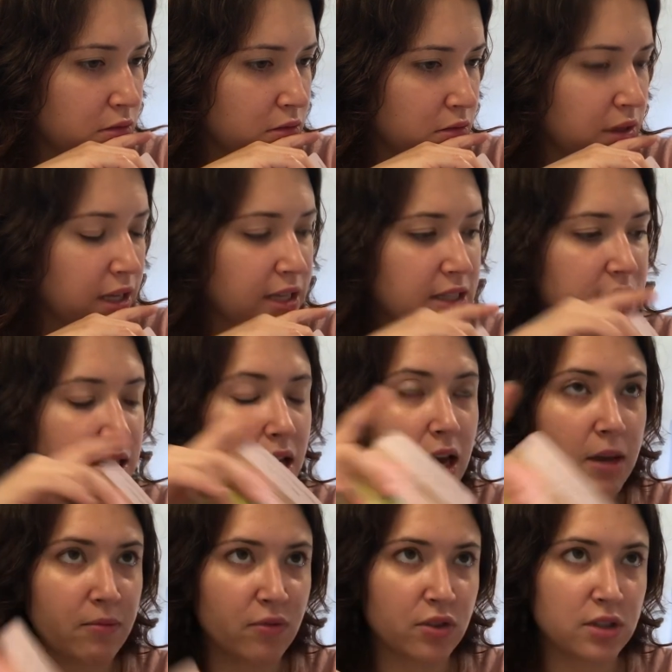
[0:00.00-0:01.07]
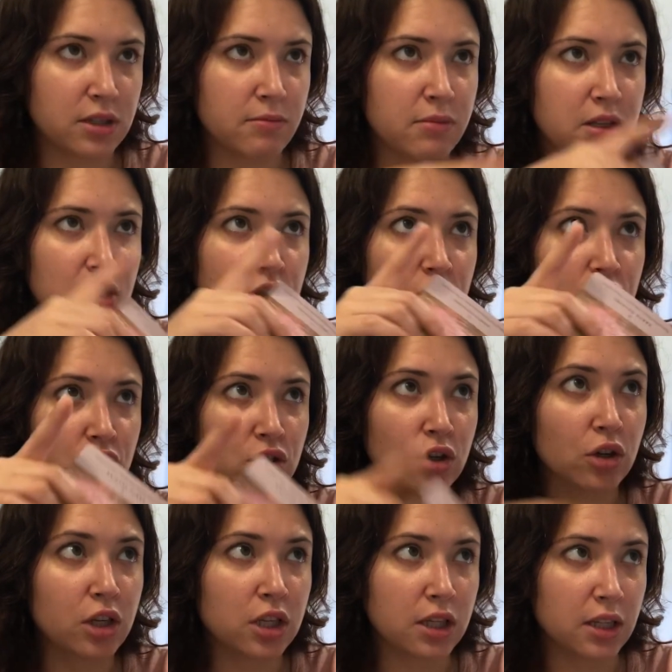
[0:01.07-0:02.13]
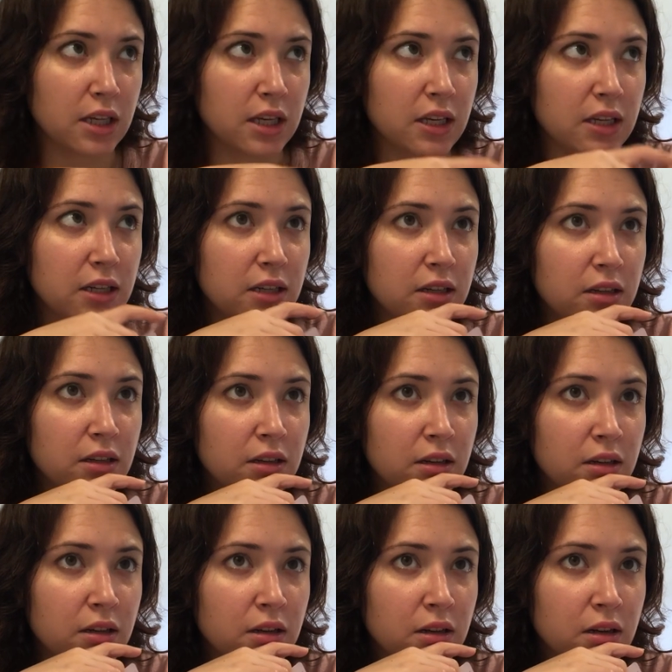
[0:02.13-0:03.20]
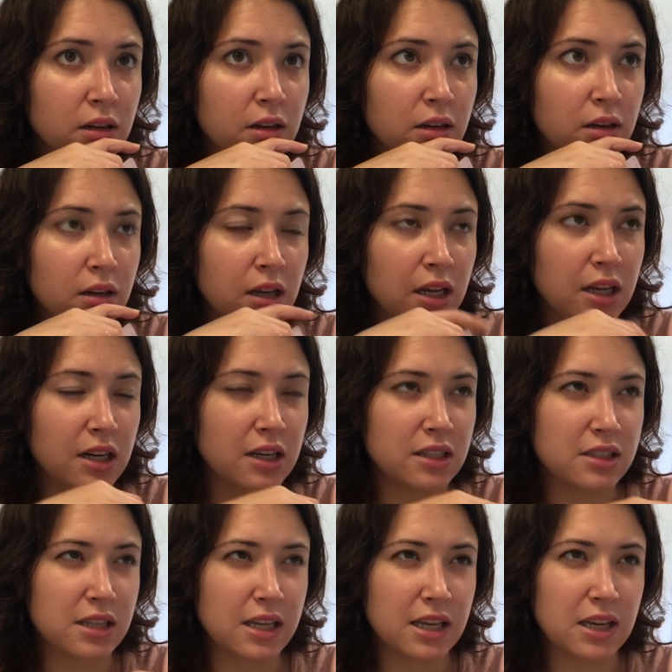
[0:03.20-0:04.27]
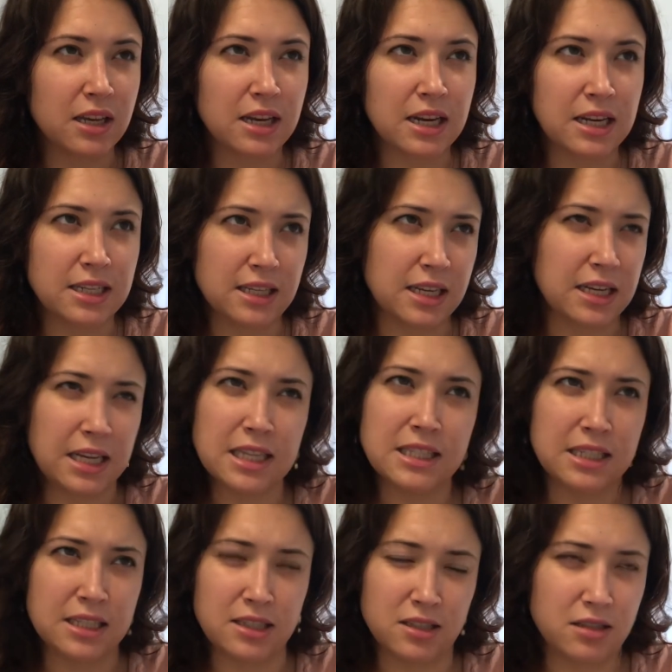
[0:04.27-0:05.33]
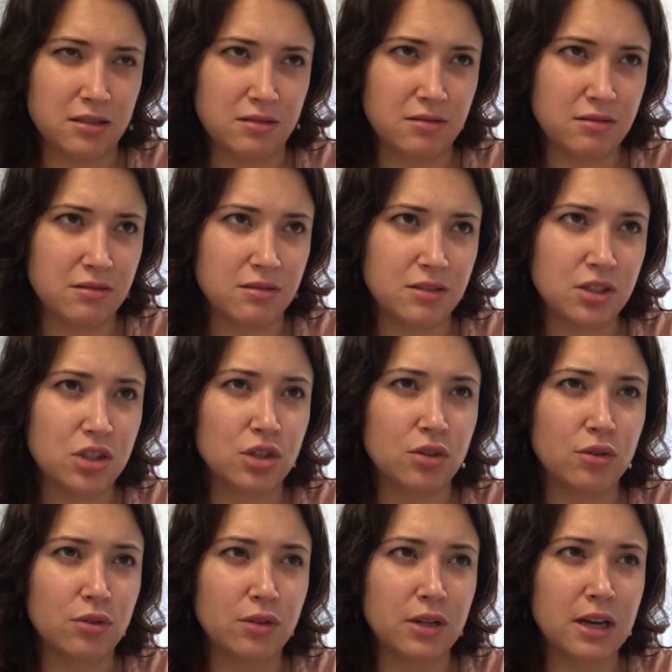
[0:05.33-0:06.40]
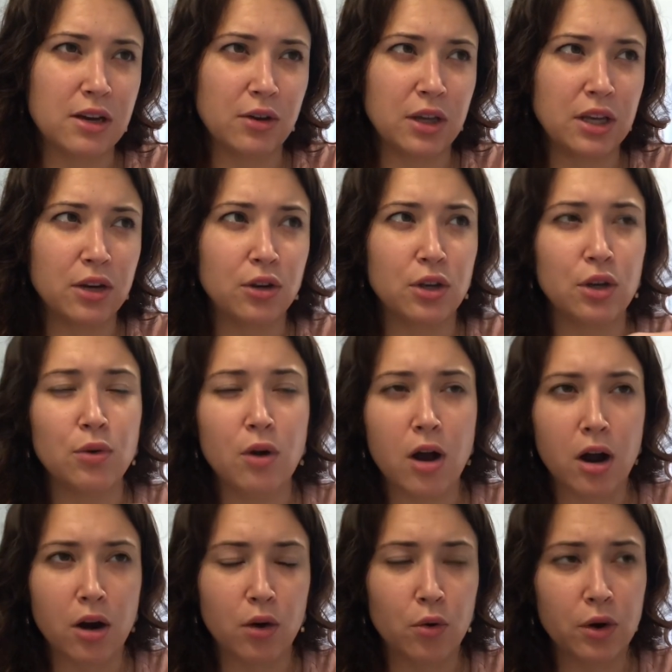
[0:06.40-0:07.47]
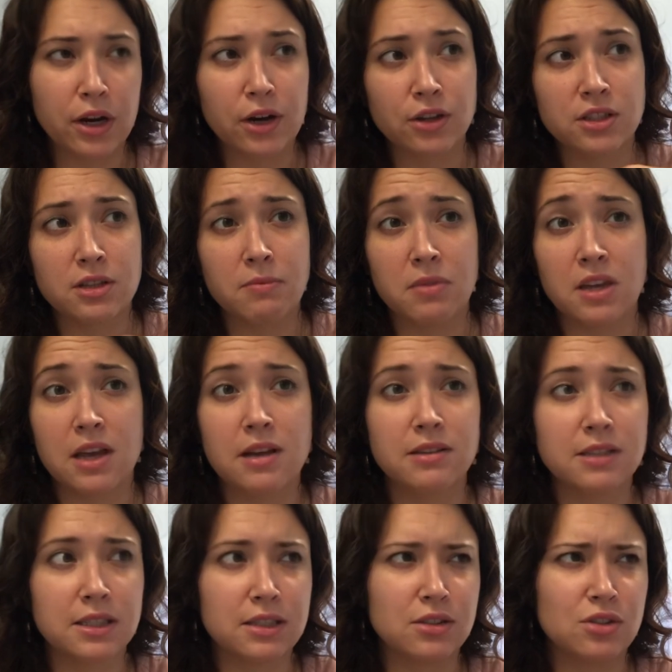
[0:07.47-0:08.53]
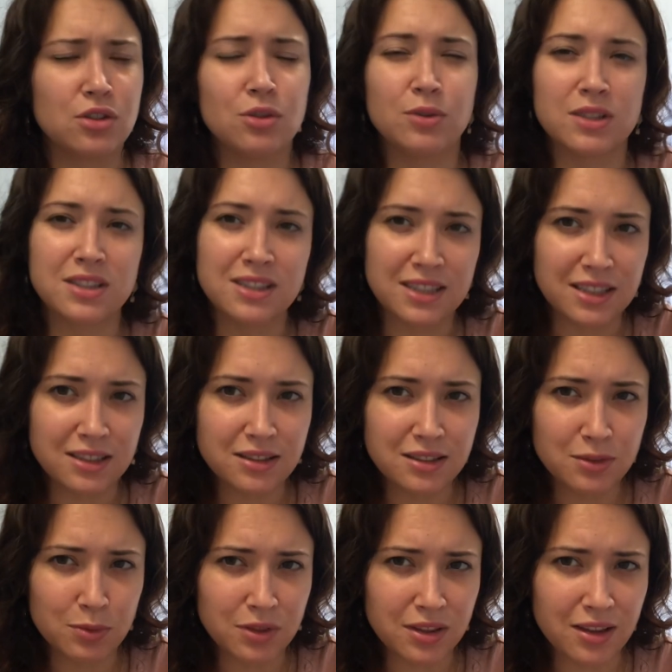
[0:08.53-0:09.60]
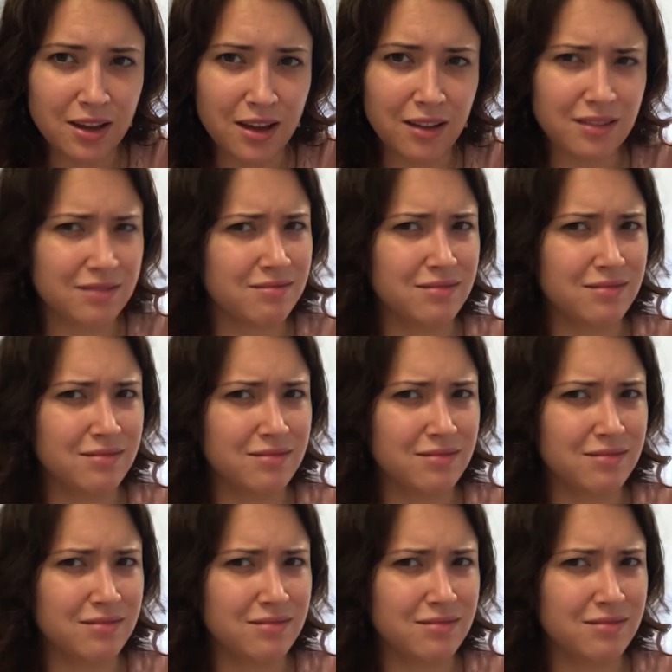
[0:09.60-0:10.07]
Like it's time for something to circulate, and it's like it, it, it isn't. So now here you are, or here something else is to assist with that.